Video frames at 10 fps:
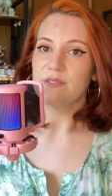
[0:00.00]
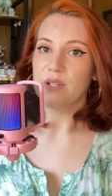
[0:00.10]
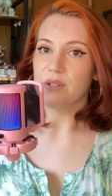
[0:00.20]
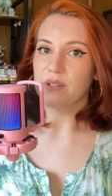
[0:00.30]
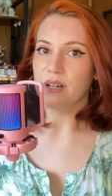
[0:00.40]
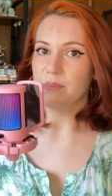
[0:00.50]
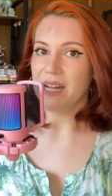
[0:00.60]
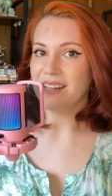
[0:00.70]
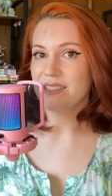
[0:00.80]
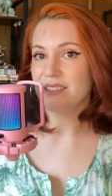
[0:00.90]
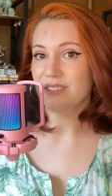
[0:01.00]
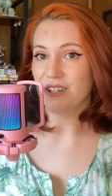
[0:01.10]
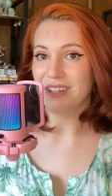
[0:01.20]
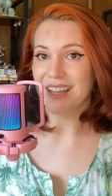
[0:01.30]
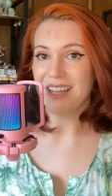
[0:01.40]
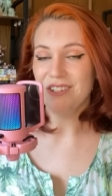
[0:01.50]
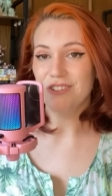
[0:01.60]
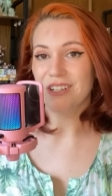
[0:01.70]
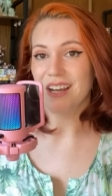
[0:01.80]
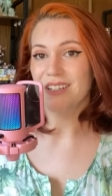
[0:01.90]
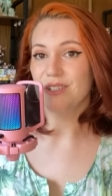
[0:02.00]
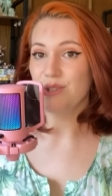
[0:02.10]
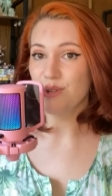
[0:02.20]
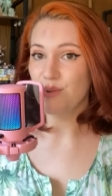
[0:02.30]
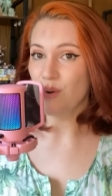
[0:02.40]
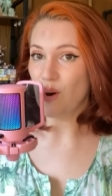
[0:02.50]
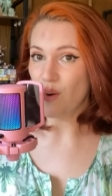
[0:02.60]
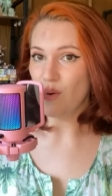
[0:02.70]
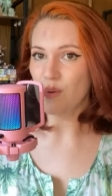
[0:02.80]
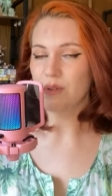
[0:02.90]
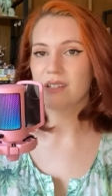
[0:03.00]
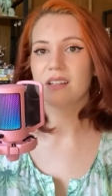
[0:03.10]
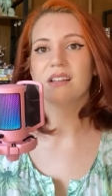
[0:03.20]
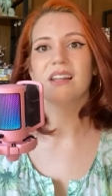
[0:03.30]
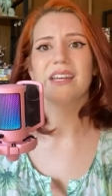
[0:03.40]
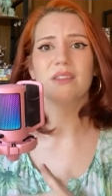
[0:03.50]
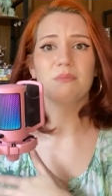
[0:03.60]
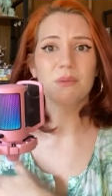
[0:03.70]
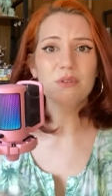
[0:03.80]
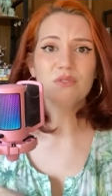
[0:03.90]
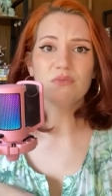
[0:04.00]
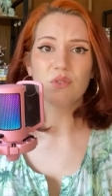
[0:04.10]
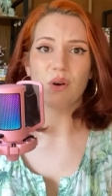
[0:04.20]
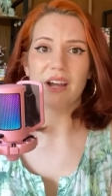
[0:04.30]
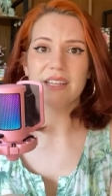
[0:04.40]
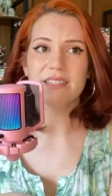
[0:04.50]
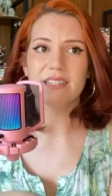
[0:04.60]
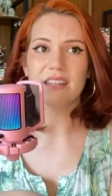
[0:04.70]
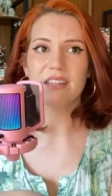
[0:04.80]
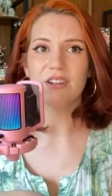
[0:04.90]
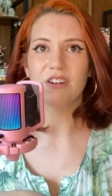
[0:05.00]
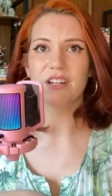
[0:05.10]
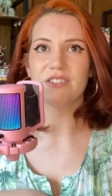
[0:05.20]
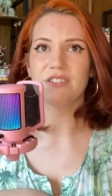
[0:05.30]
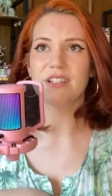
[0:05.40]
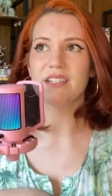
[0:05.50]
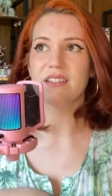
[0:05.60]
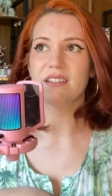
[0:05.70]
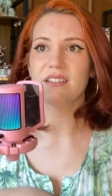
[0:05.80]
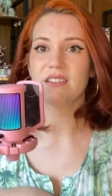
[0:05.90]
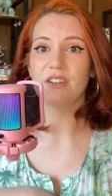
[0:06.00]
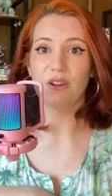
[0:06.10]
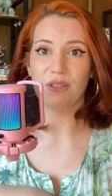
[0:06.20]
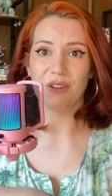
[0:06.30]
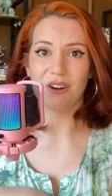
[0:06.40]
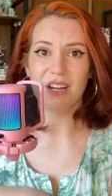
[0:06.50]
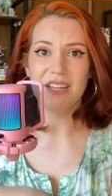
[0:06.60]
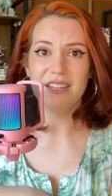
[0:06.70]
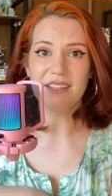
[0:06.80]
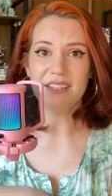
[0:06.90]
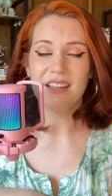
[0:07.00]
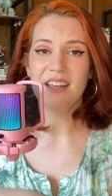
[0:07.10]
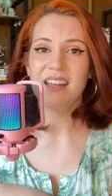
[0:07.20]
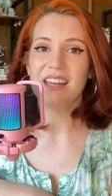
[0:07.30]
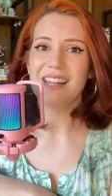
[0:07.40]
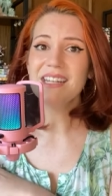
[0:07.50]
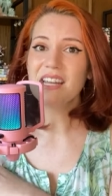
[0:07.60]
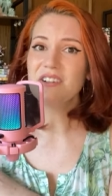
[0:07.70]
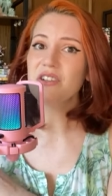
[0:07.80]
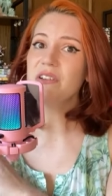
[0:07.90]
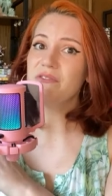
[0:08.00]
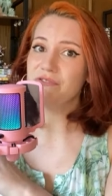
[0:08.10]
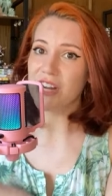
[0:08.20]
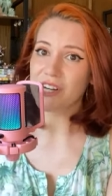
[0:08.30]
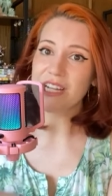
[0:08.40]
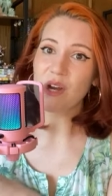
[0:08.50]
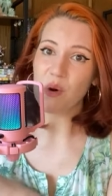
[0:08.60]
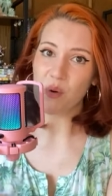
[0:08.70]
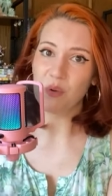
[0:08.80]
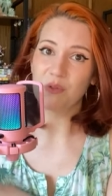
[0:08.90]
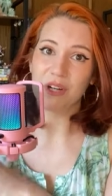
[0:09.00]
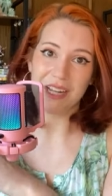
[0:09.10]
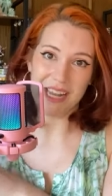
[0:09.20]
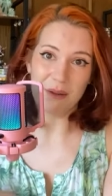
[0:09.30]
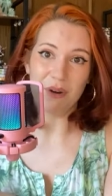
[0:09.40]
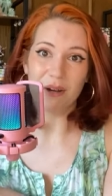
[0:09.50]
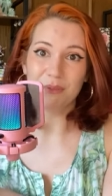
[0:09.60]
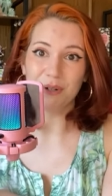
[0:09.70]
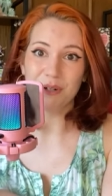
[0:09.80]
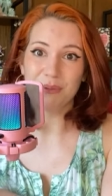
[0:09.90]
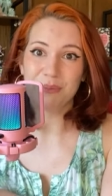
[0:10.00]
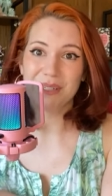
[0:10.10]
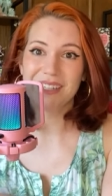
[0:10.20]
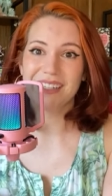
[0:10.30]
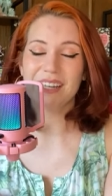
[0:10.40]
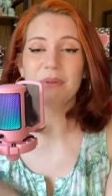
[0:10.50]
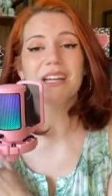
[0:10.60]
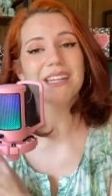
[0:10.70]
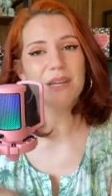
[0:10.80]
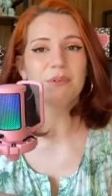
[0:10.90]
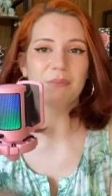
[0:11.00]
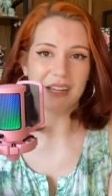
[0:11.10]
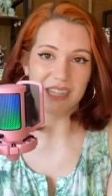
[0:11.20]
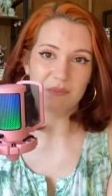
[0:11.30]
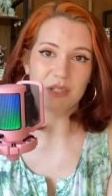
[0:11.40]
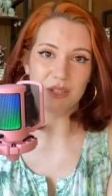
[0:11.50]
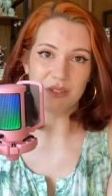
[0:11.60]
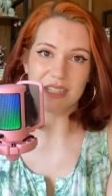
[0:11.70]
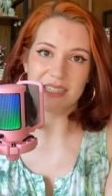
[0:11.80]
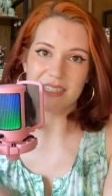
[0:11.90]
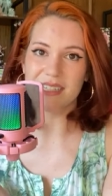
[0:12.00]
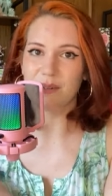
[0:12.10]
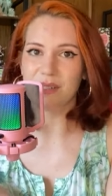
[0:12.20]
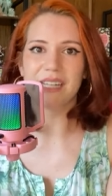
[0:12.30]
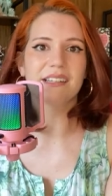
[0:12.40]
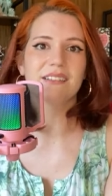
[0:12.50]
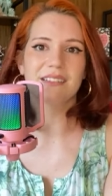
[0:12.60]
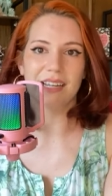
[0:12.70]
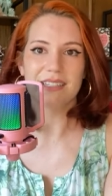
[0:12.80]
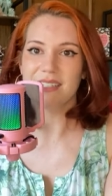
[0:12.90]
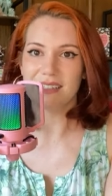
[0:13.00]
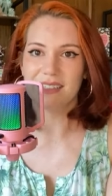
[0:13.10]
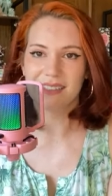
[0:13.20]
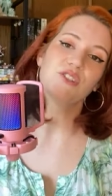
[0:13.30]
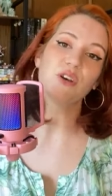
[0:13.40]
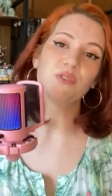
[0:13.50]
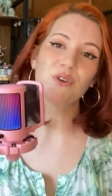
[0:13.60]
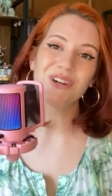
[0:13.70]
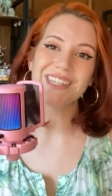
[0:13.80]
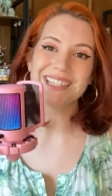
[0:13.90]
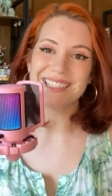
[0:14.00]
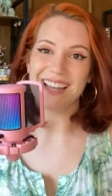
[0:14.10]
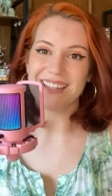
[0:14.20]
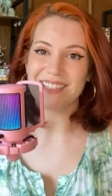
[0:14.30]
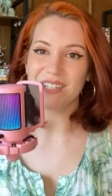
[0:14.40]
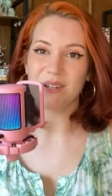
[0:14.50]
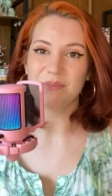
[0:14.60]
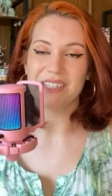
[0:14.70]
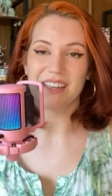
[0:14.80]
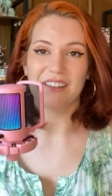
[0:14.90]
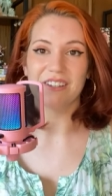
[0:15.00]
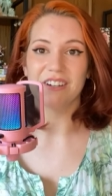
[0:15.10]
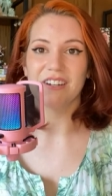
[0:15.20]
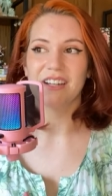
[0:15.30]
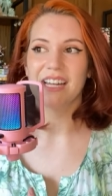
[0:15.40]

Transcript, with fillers: you are past a certain age, you're kind of too old. Like the members of Twice, I think, are entering their thirties, and that's actually very old for a K-pop group. But keep in mind, they've been doing this since they were like nineteen. So for these guys to come together